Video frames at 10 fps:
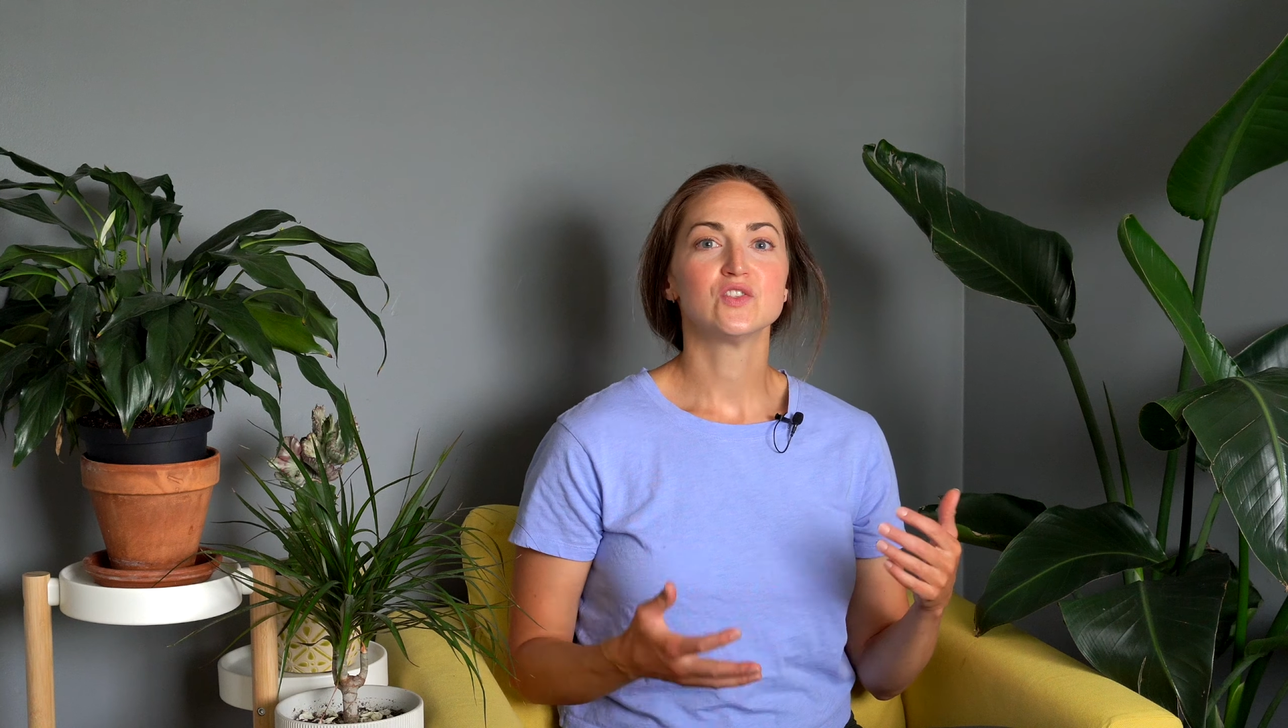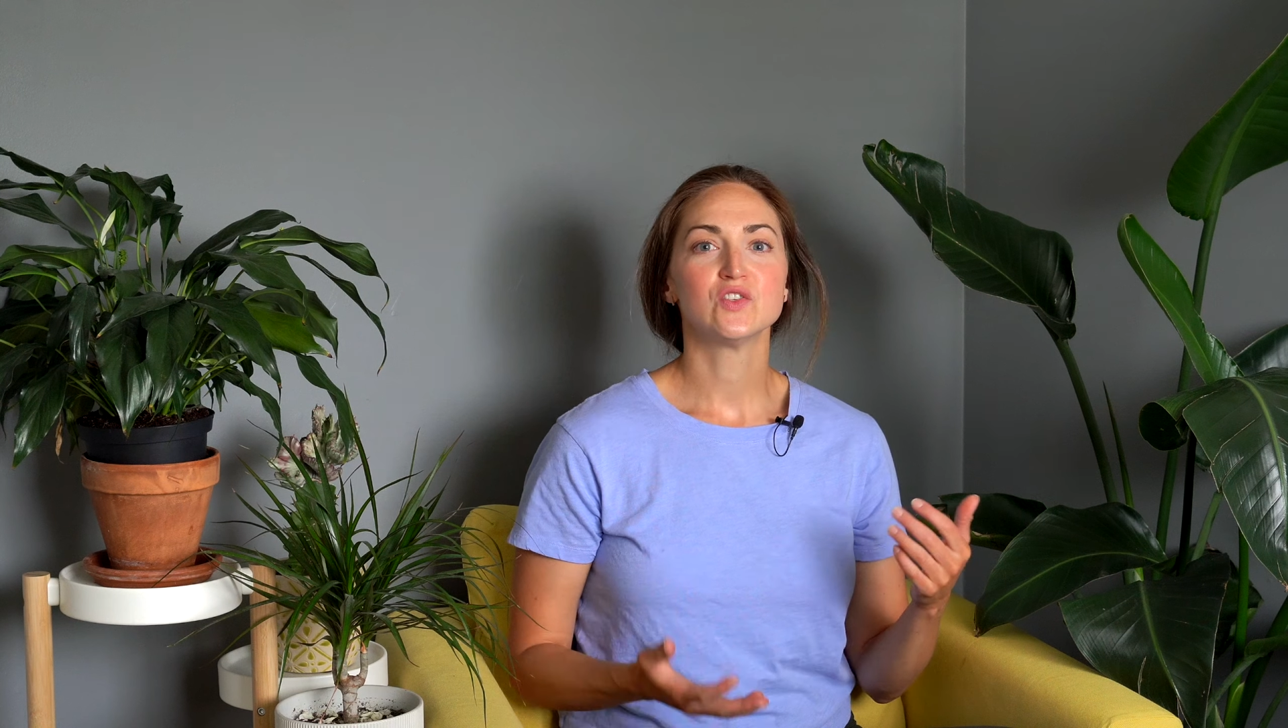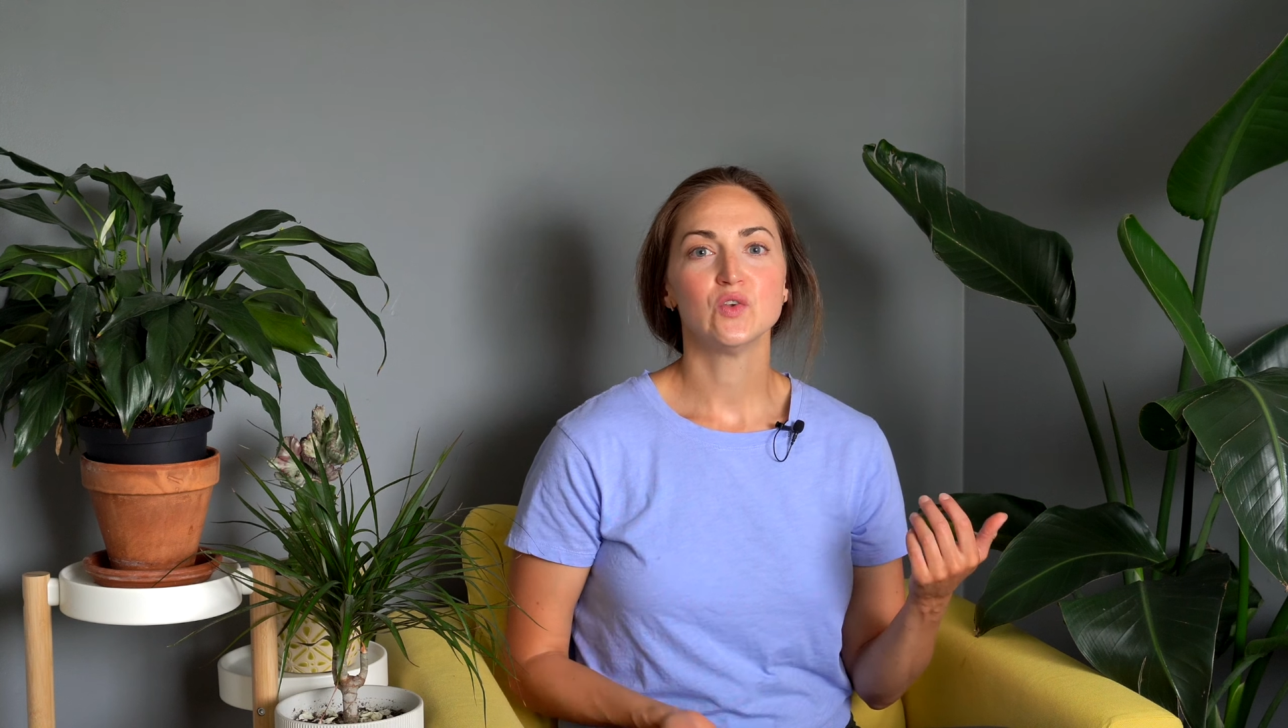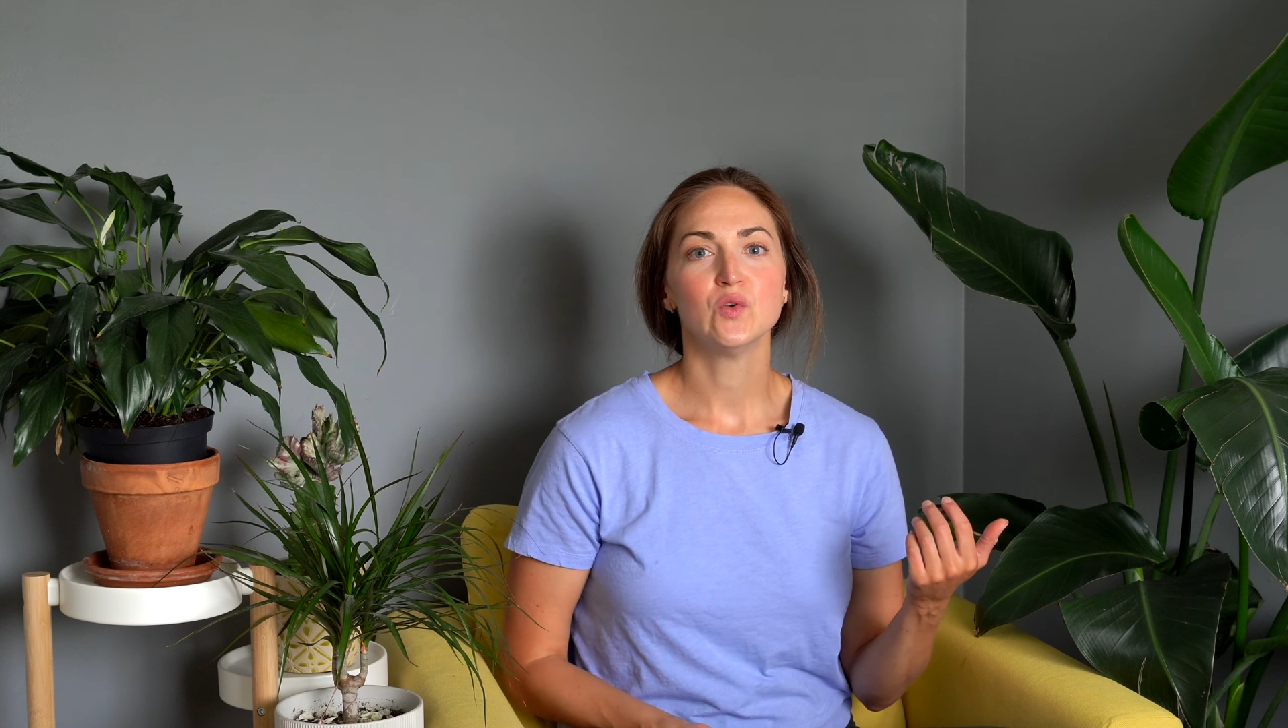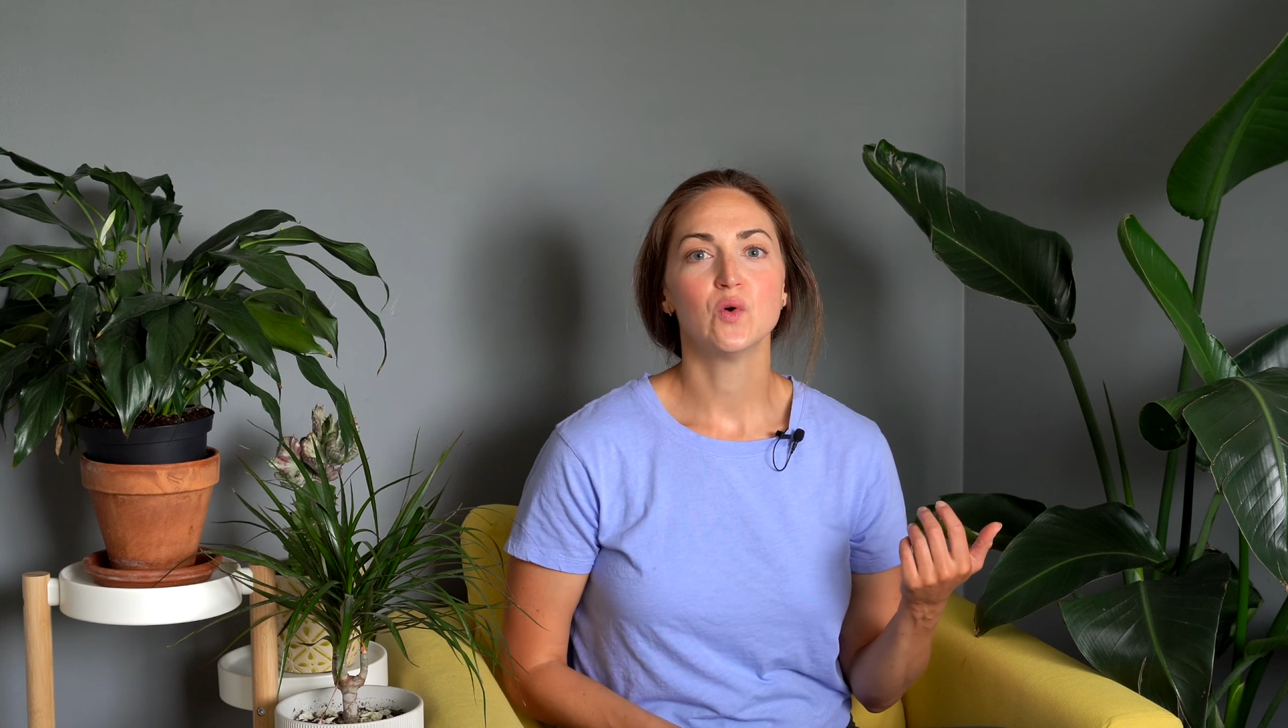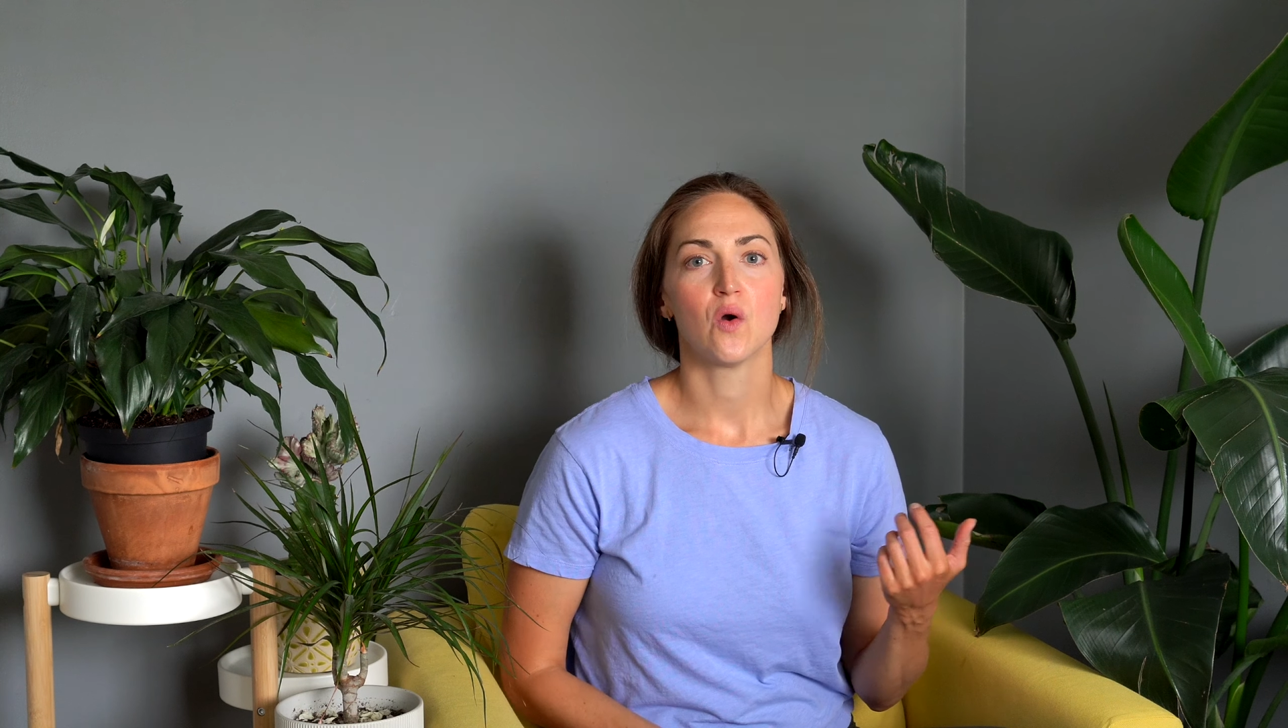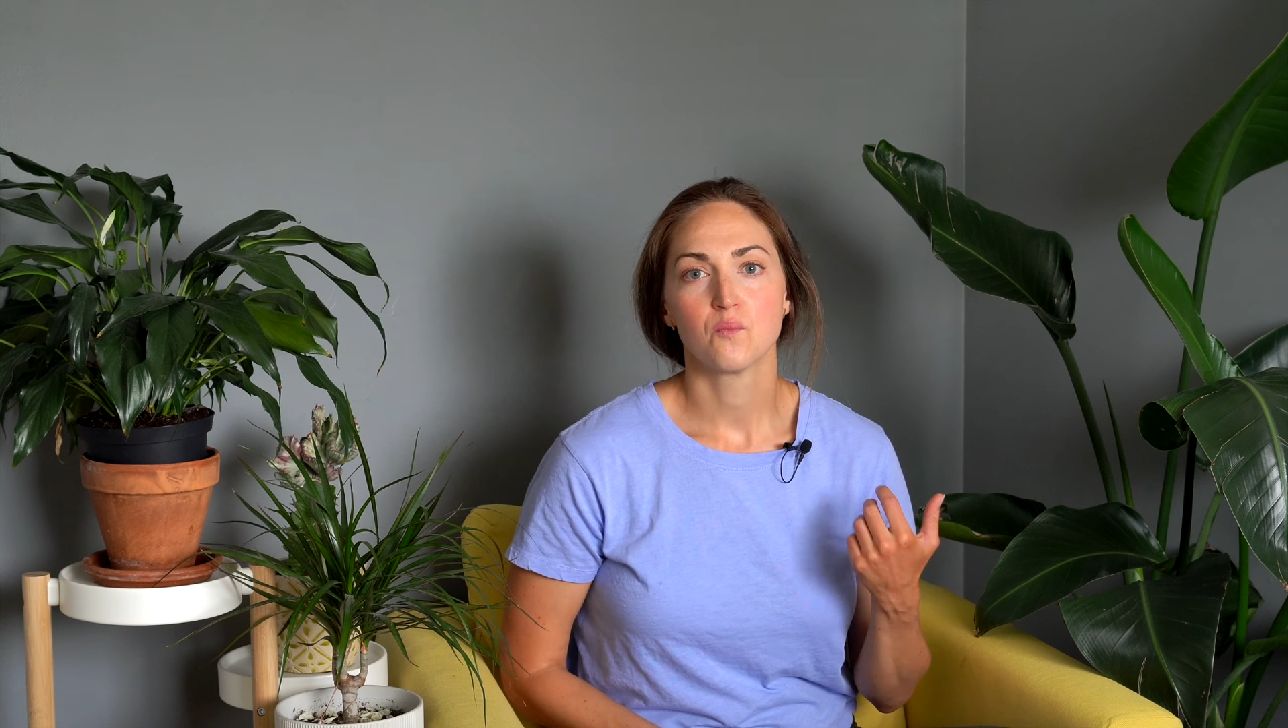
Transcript: to